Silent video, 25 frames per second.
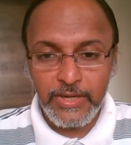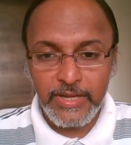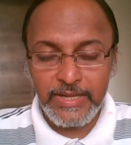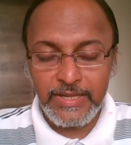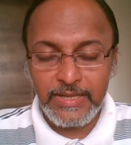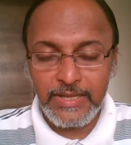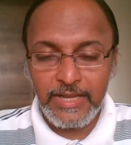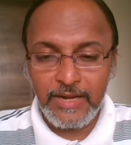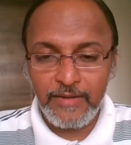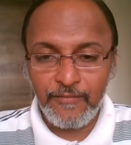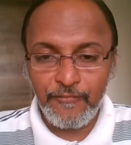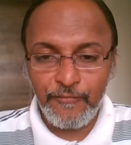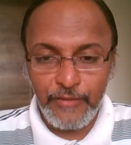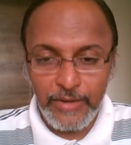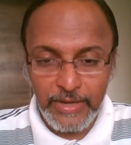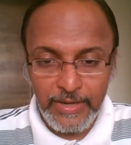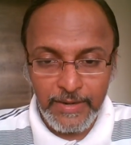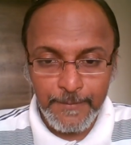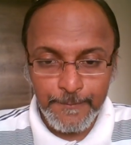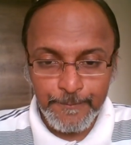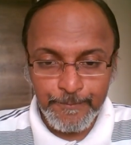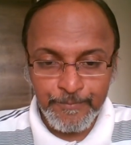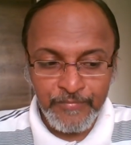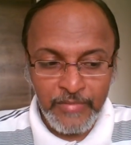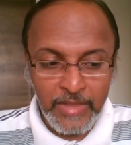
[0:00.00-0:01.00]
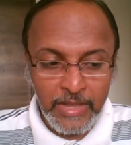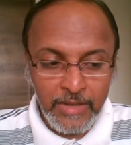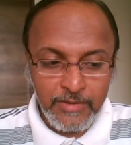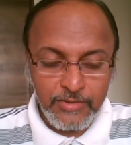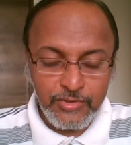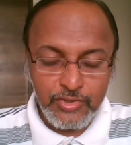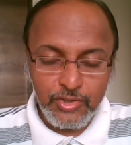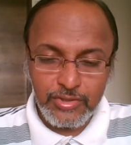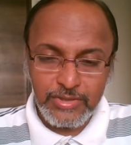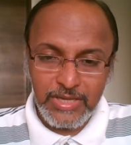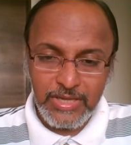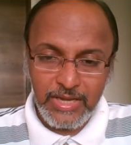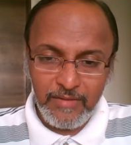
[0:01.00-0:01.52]
in that field.
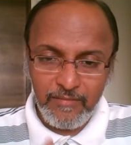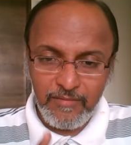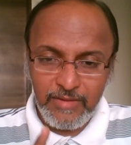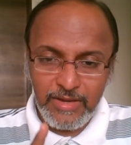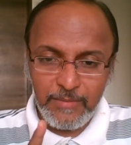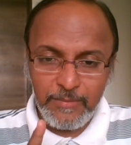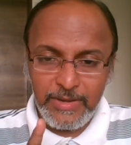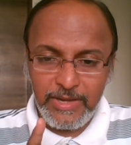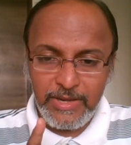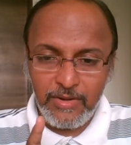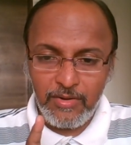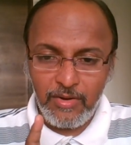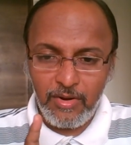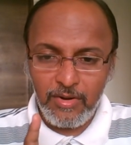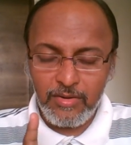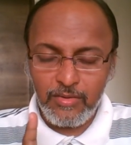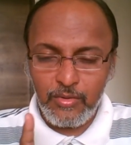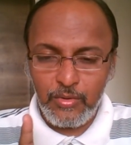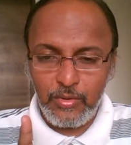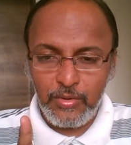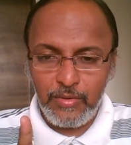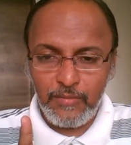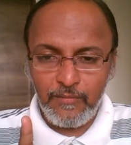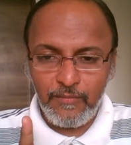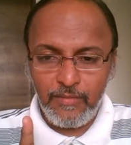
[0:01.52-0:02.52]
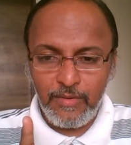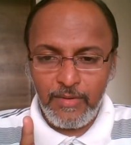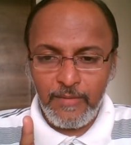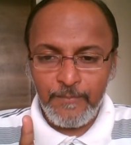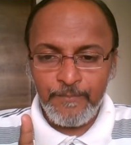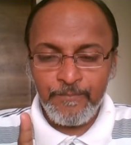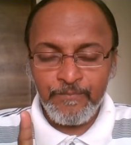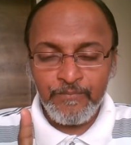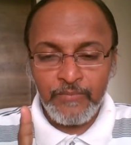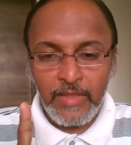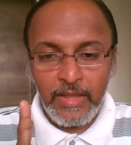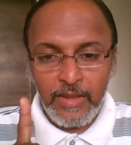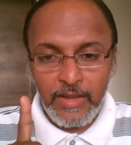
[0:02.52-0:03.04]
So sun will be not good.
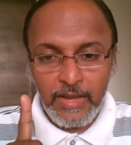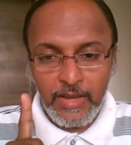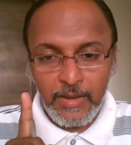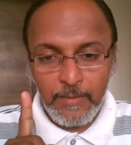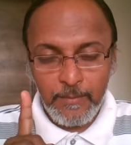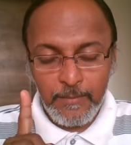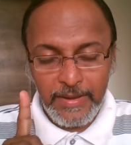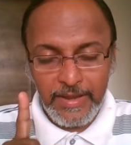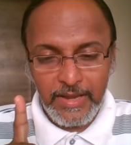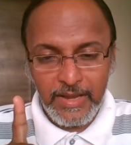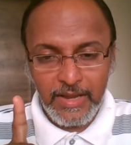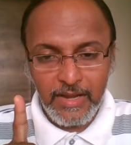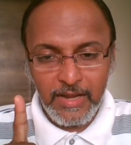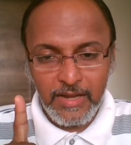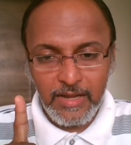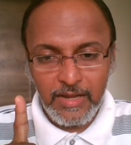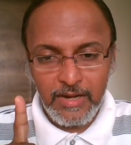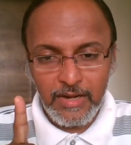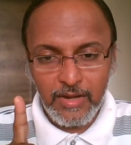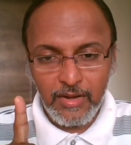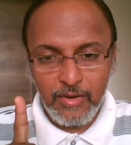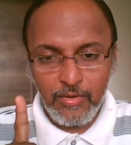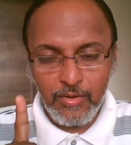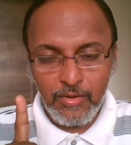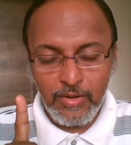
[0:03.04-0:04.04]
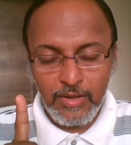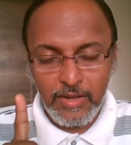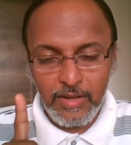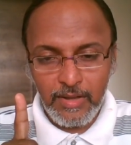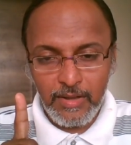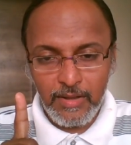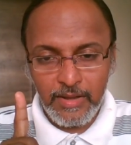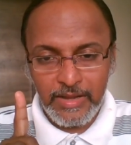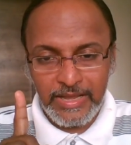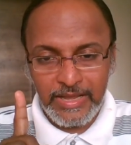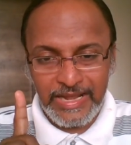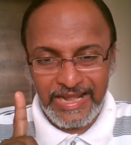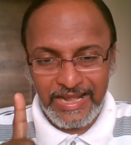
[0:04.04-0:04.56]
He may incur a
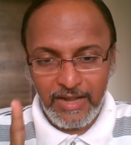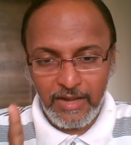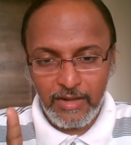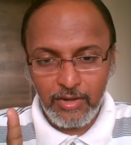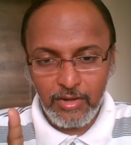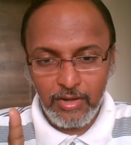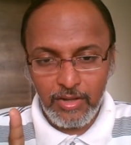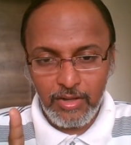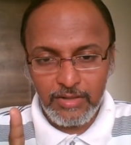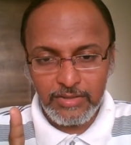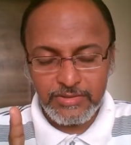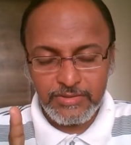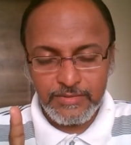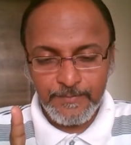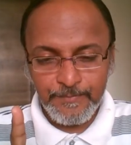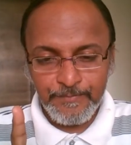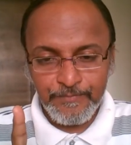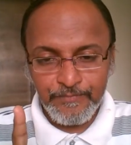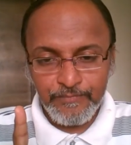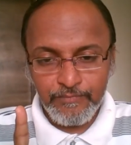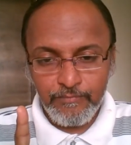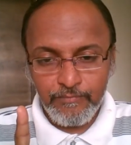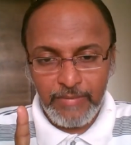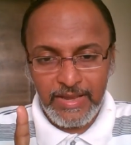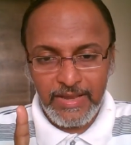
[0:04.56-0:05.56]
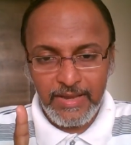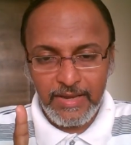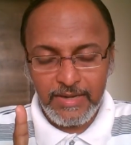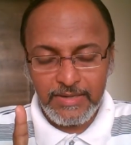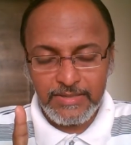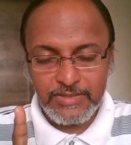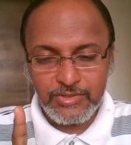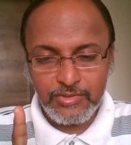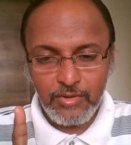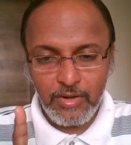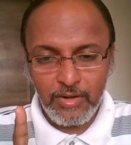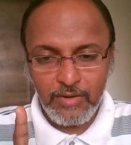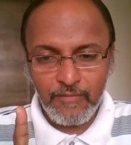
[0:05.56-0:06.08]
uh, great loss, being
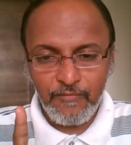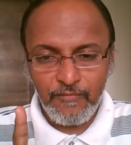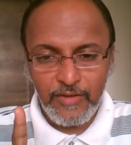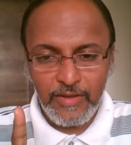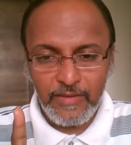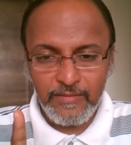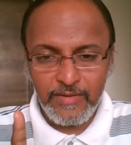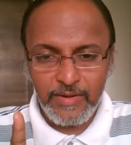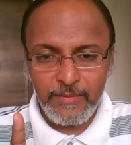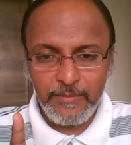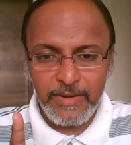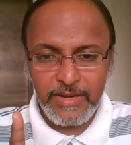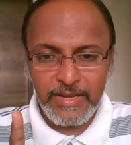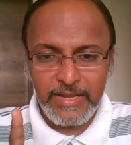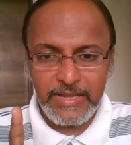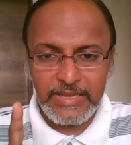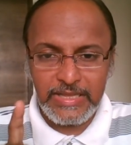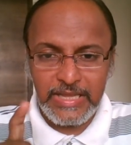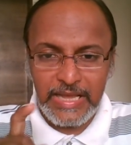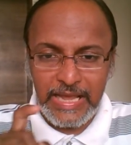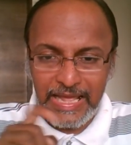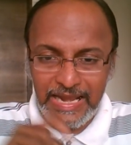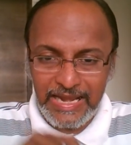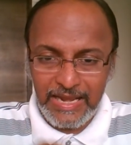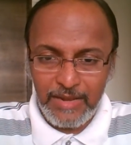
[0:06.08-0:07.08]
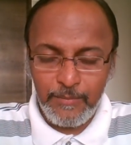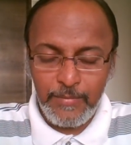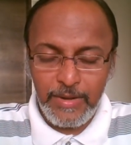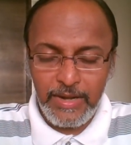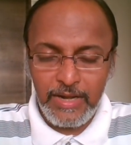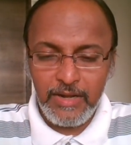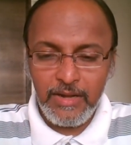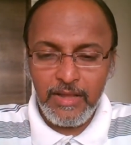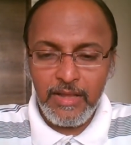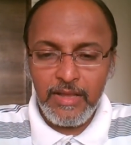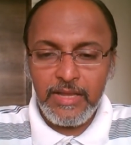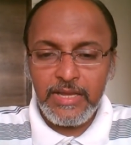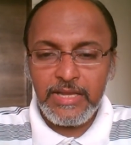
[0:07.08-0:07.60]
it's not favorable in the
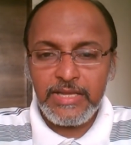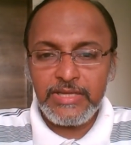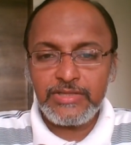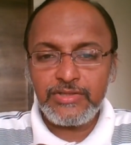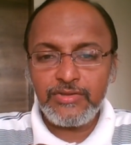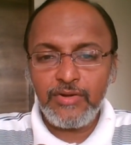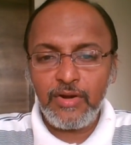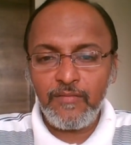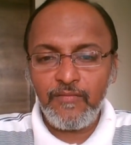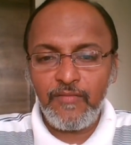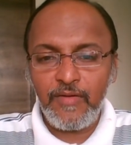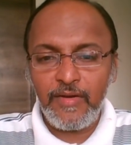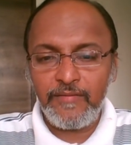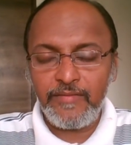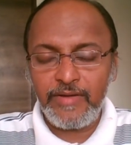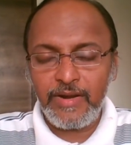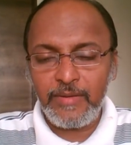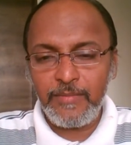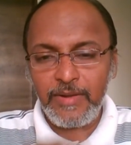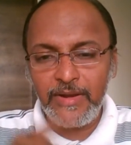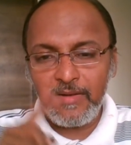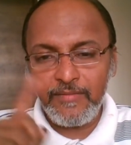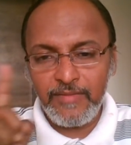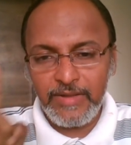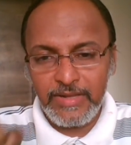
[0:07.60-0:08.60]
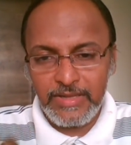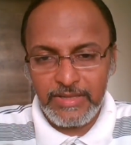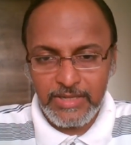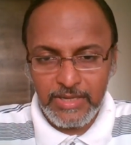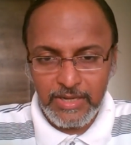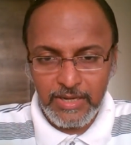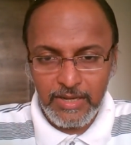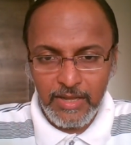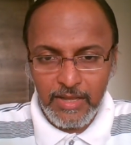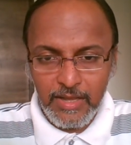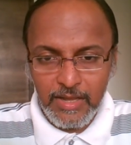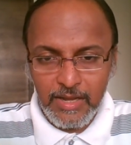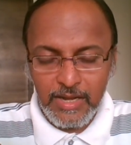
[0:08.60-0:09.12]
element, is not favorable with
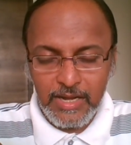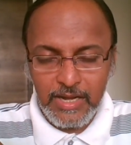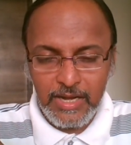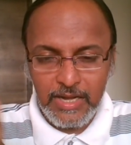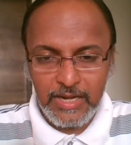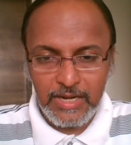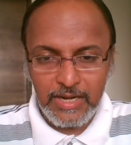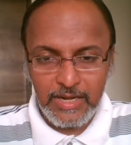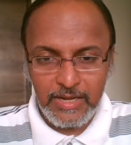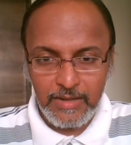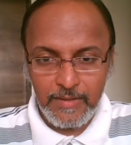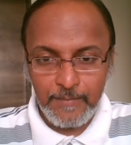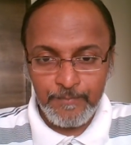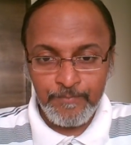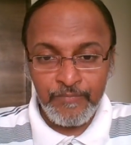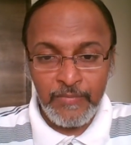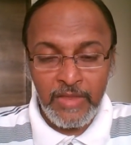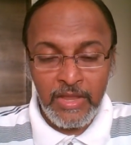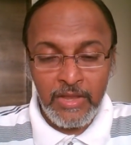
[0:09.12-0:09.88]
the Karaka.